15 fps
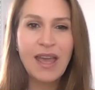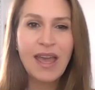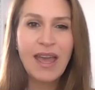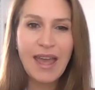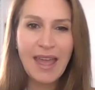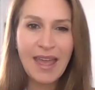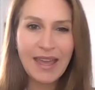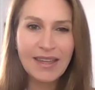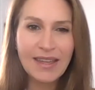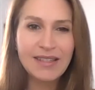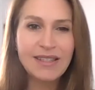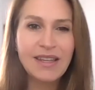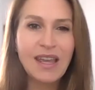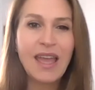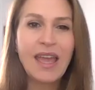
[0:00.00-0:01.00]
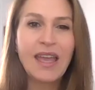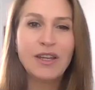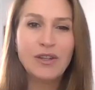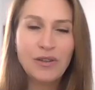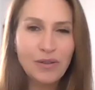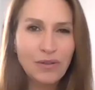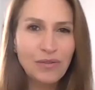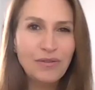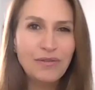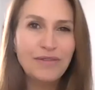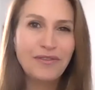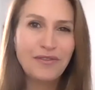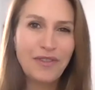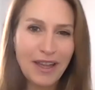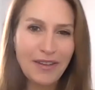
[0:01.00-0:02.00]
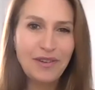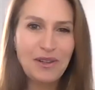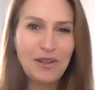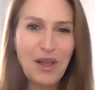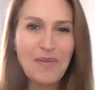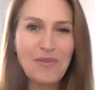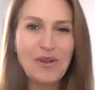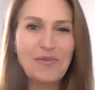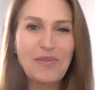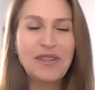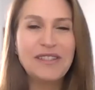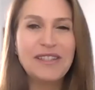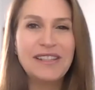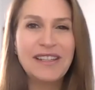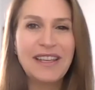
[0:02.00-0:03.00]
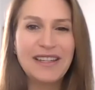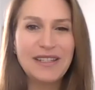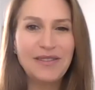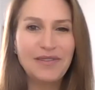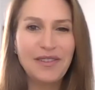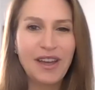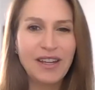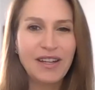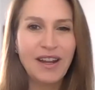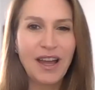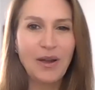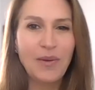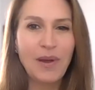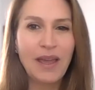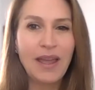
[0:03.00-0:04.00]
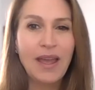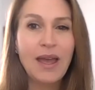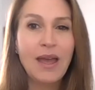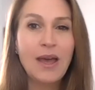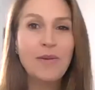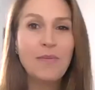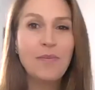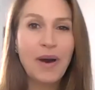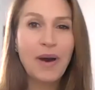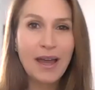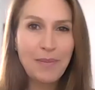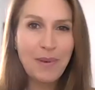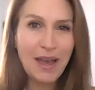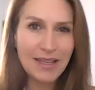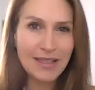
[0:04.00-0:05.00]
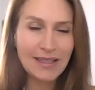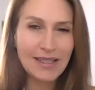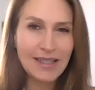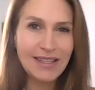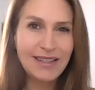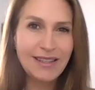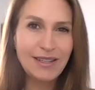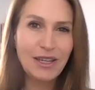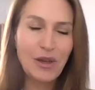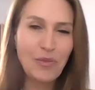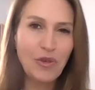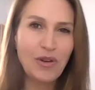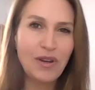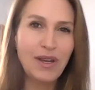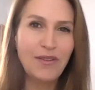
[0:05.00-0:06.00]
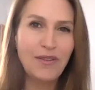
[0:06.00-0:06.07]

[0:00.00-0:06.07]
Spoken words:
and a new 5-kilometer multi-lane divided highway bypassing the community of